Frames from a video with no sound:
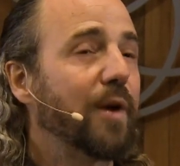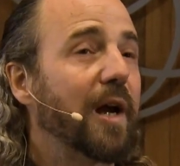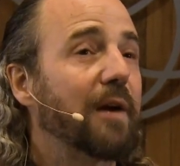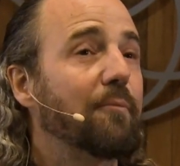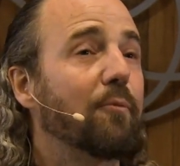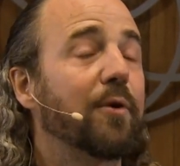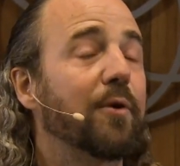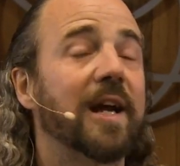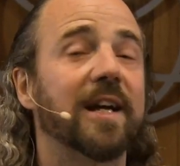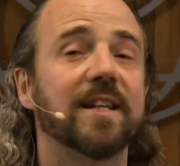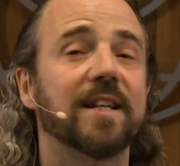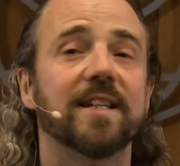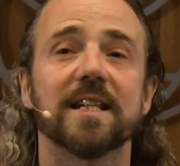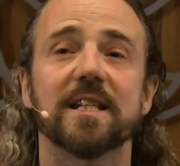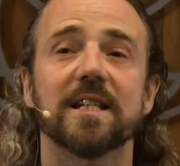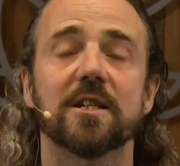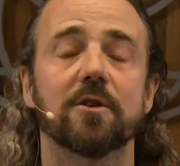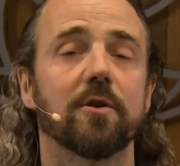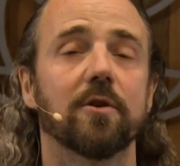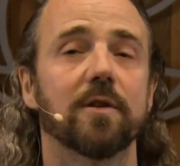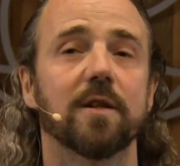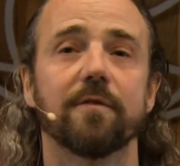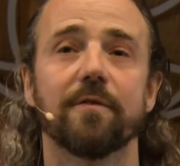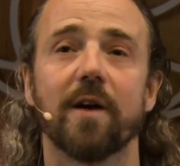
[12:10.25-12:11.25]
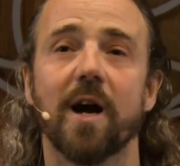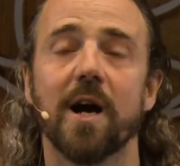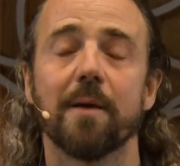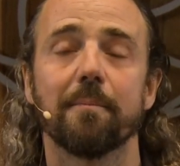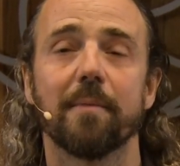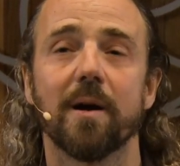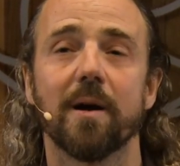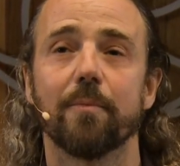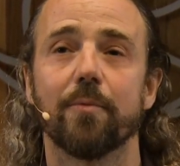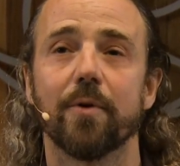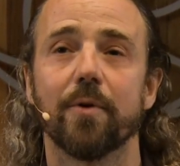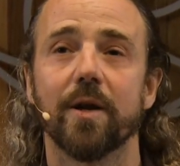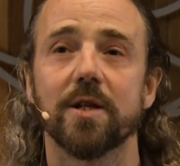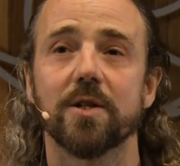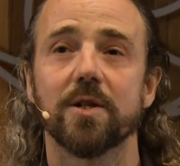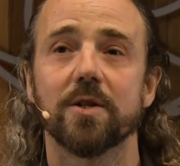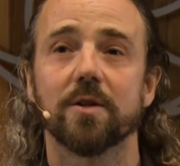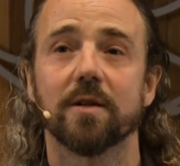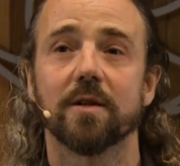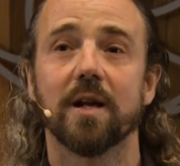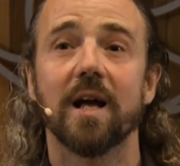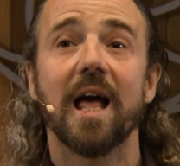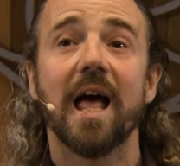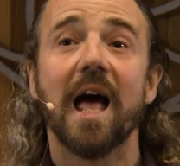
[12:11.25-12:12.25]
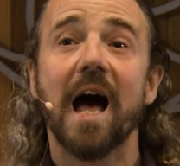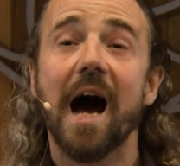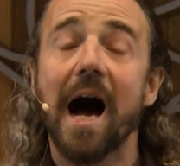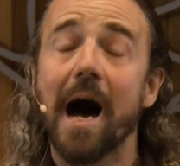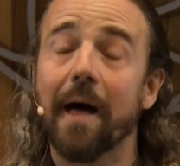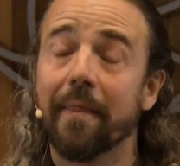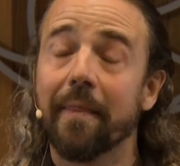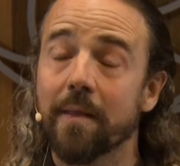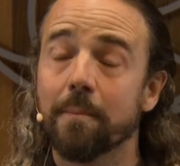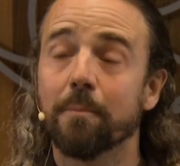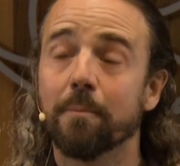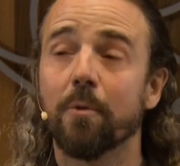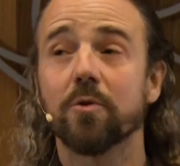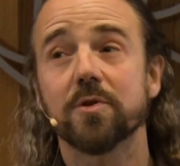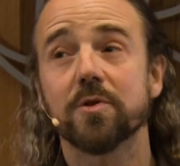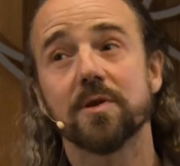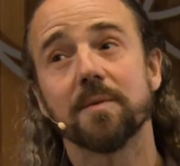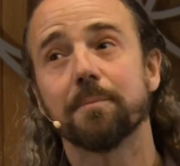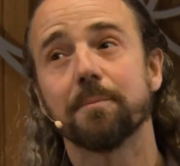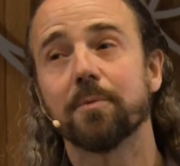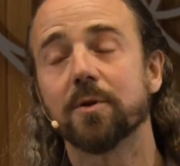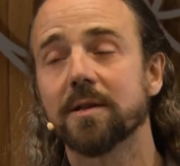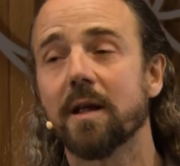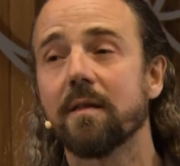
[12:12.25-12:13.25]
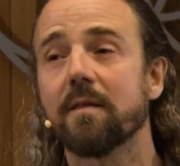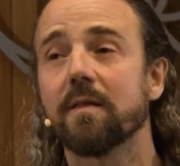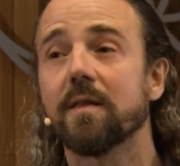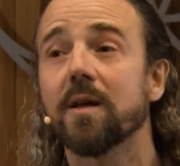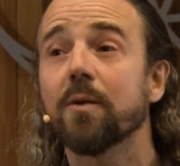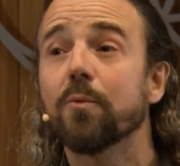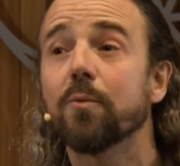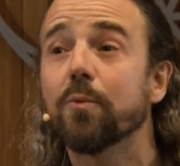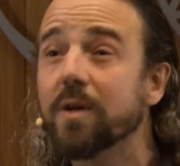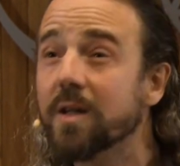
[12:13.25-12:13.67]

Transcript: We are just codifying vibration. And the most important thing we